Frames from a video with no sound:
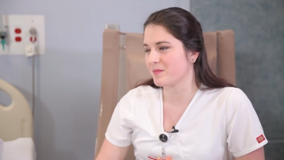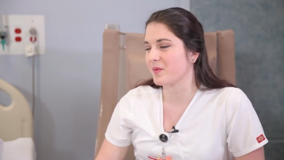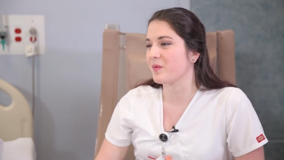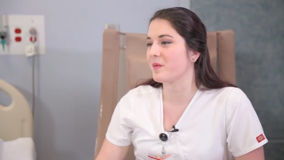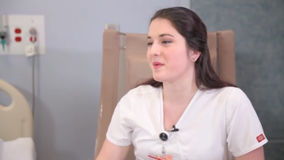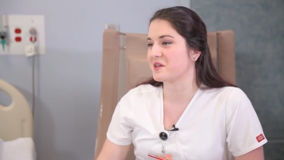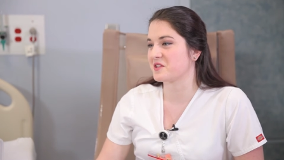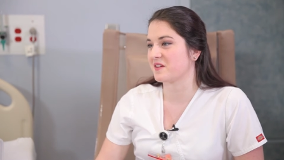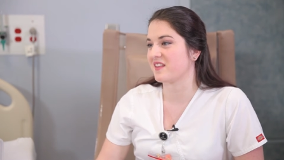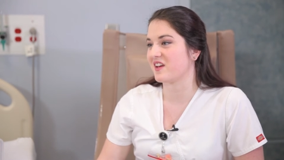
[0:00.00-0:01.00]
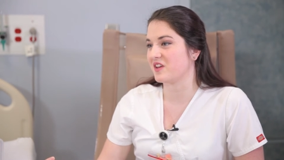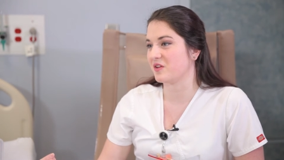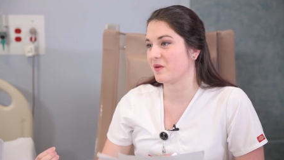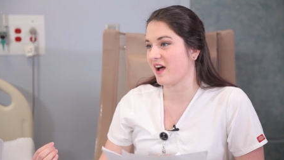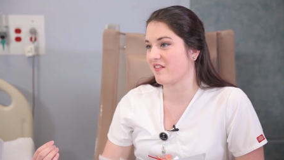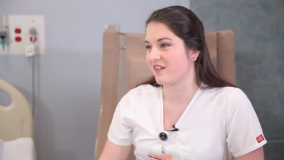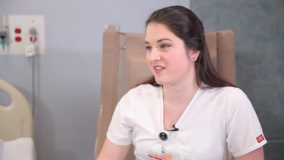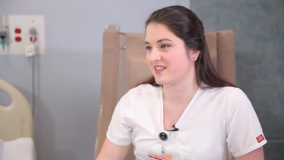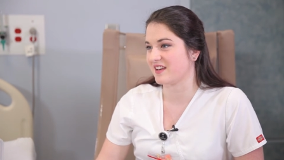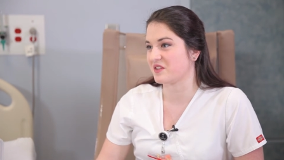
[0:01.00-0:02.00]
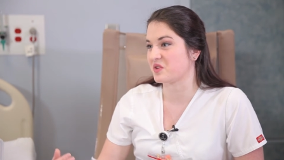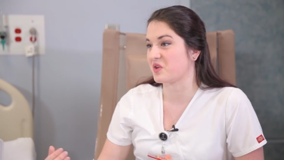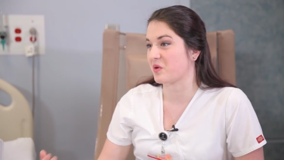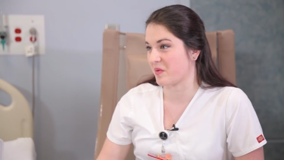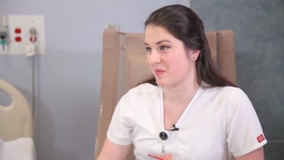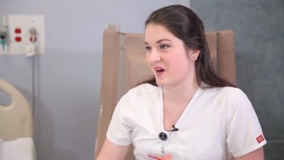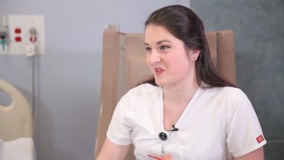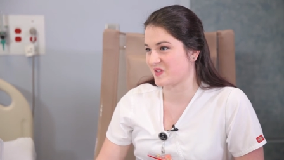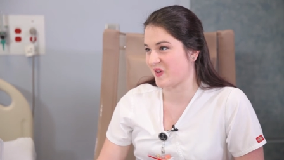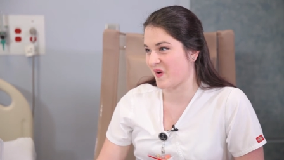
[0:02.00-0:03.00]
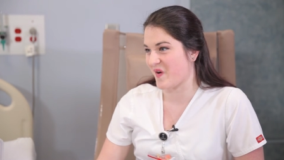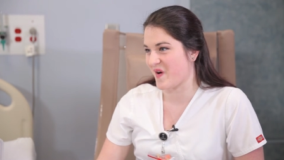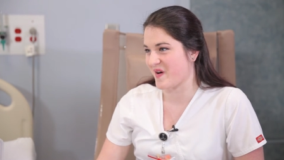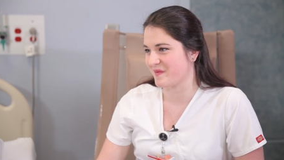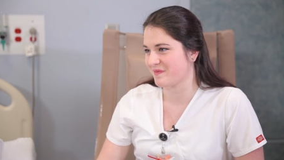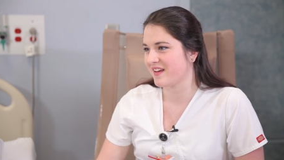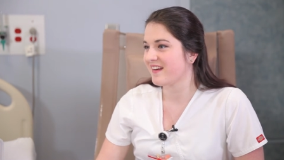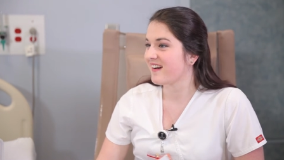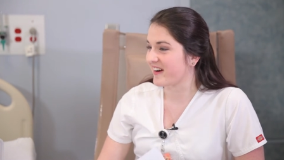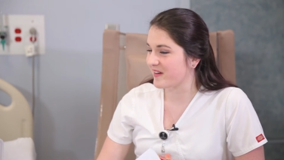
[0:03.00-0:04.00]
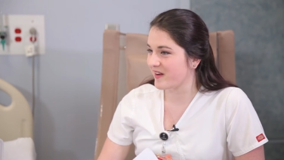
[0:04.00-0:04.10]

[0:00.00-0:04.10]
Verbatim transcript: but we'll make sure that you have everything so you're prepared to go home. Are you